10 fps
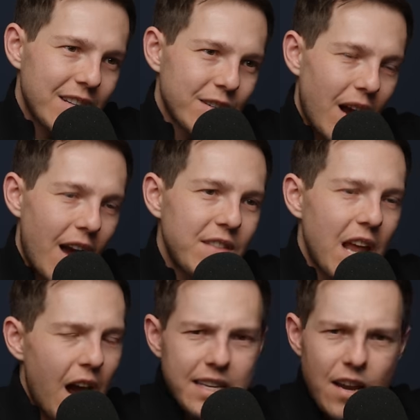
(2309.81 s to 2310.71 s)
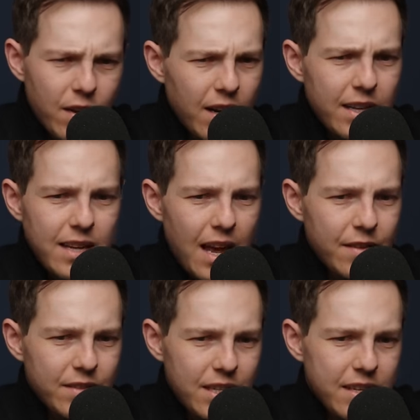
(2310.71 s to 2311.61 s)
That's a good. I, n- I never got into
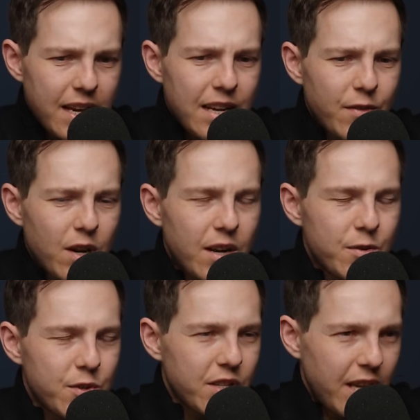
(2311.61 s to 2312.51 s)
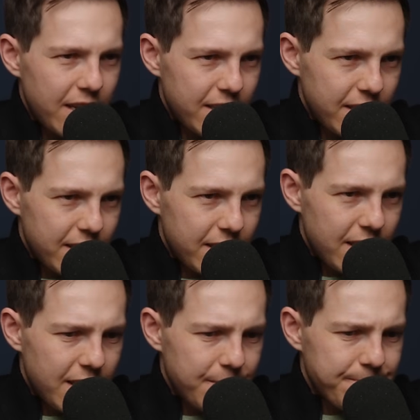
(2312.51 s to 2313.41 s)
NFTs. I could never understand it. Mm.
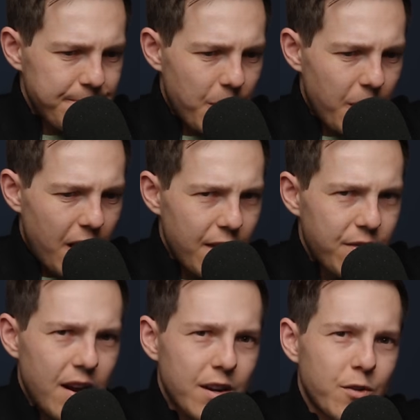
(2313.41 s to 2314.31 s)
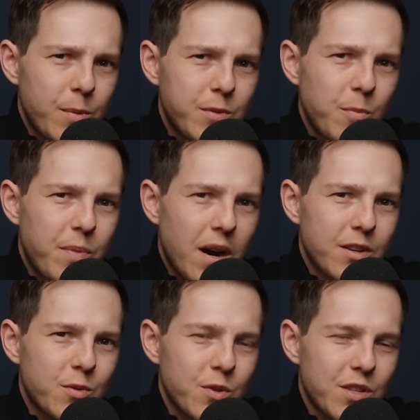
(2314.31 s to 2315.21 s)
Um, I thought crypto
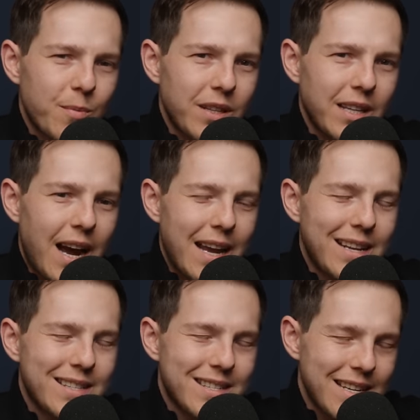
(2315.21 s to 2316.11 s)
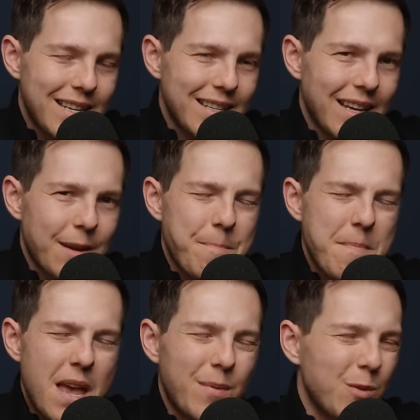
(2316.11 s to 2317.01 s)
punks were something that I could see like
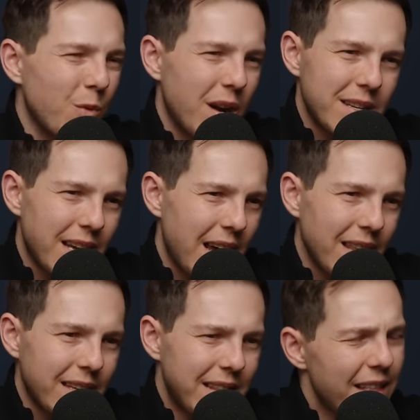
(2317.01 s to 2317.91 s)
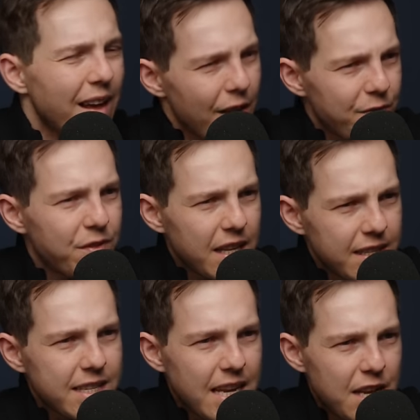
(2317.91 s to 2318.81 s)
maybe one day. Like that, I think
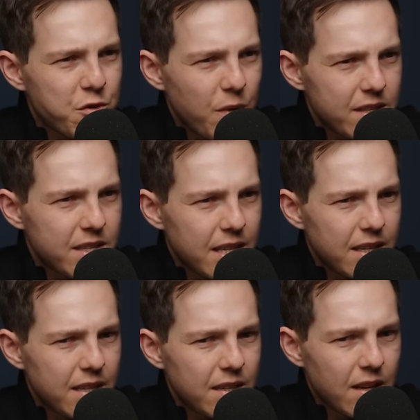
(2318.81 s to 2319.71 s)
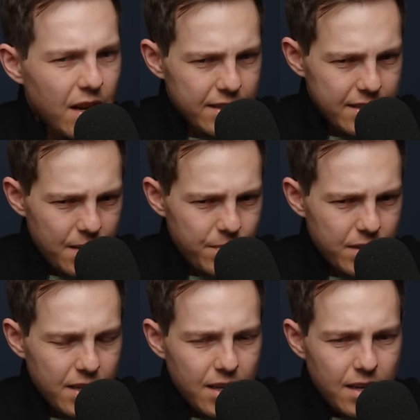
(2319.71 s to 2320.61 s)
it's an interesting
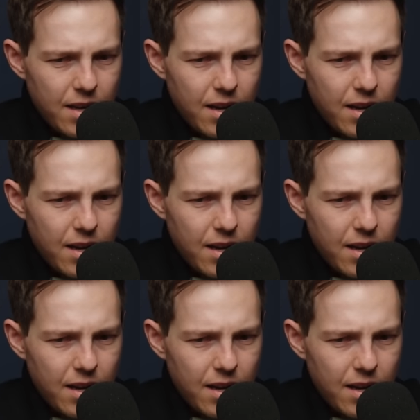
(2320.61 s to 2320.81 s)
concept. Mm -hmm.